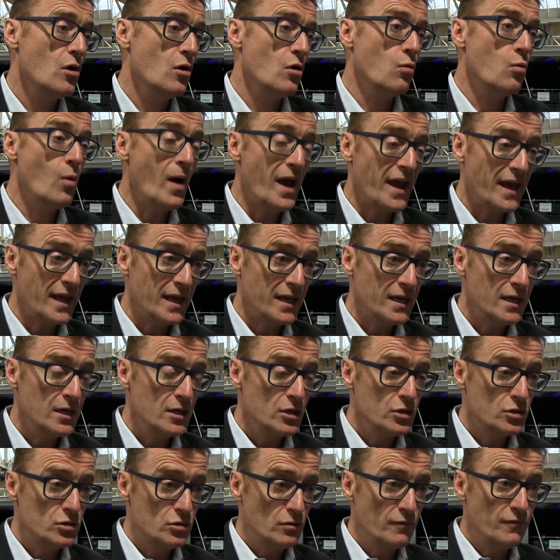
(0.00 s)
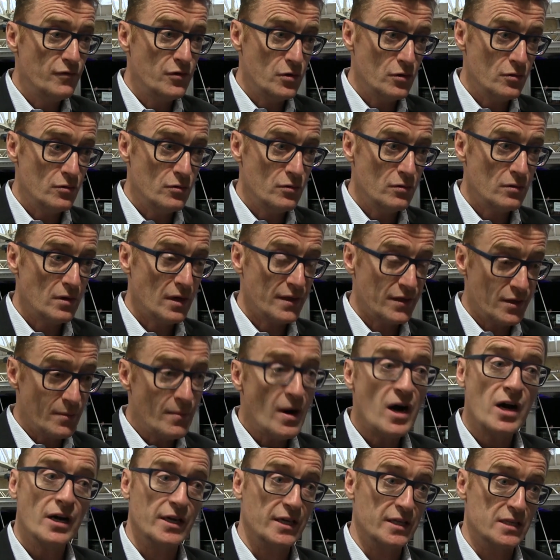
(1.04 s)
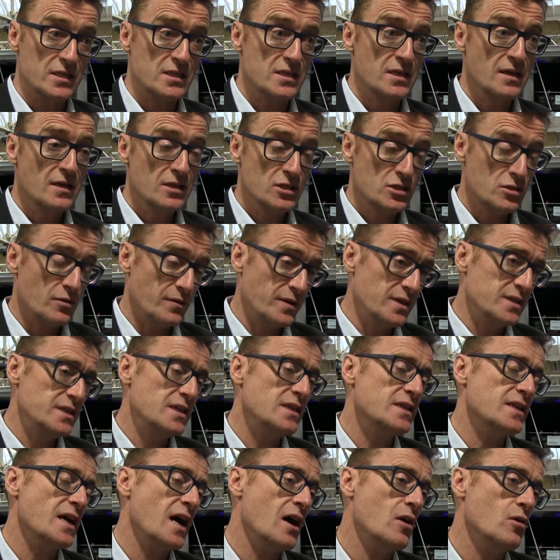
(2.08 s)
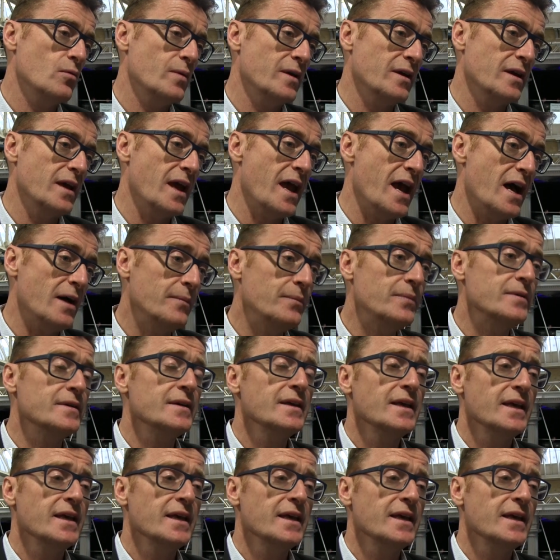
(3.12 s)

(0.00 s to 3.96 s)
way to view the markets. So this is how we help,